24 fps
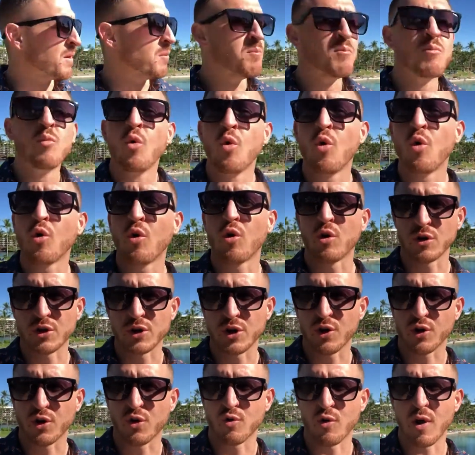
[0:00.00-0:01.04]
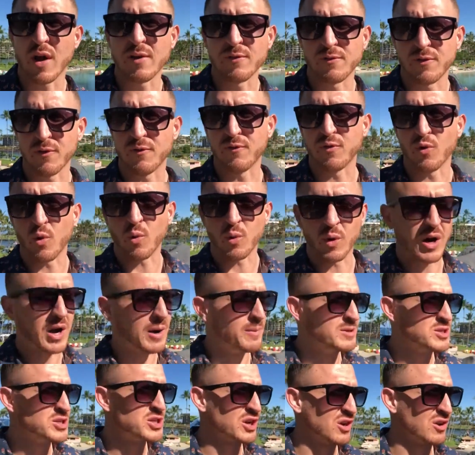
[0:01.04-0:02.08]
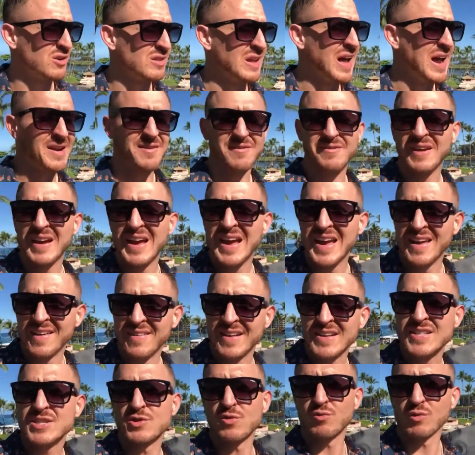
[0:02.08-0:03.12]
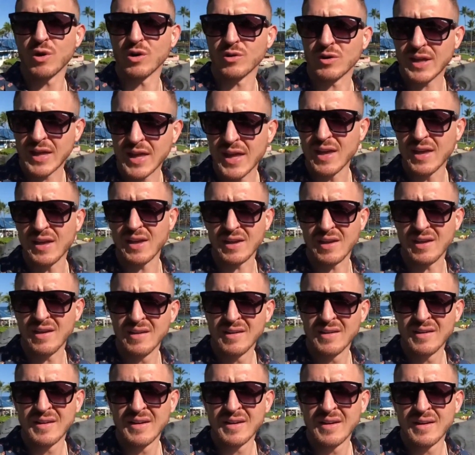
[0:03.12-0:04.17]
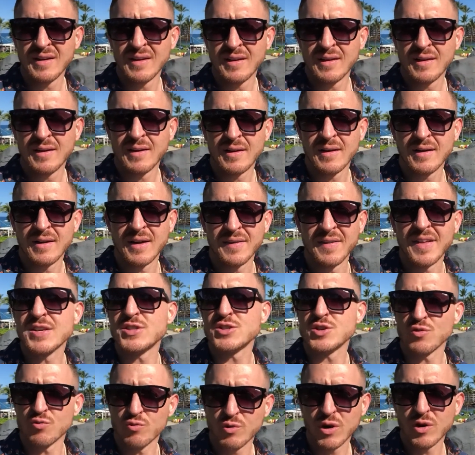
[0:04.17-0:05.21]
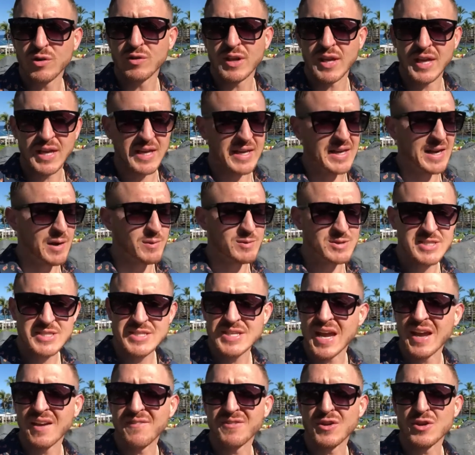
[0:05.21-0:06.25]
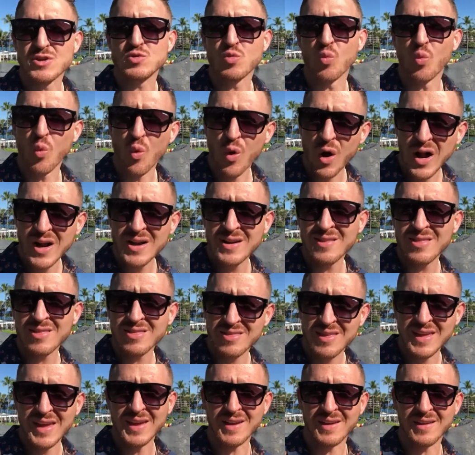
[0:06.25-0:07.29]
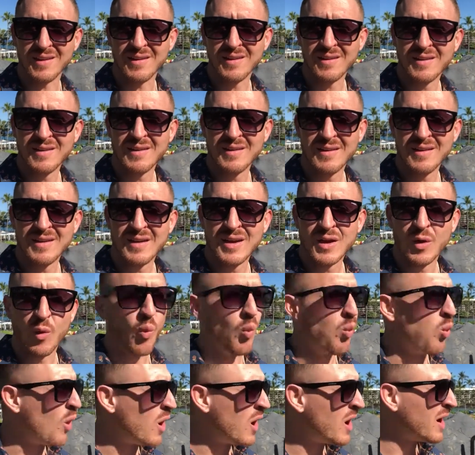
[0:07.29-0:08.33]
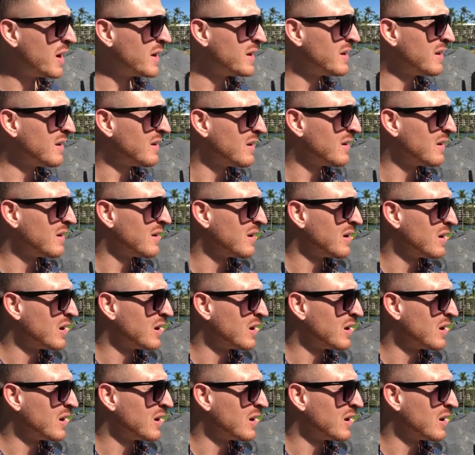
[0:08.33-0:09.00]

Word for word: the more you're grateful for will come into your life. And that's the real key. That's the real key. And I would say if there's one thing, one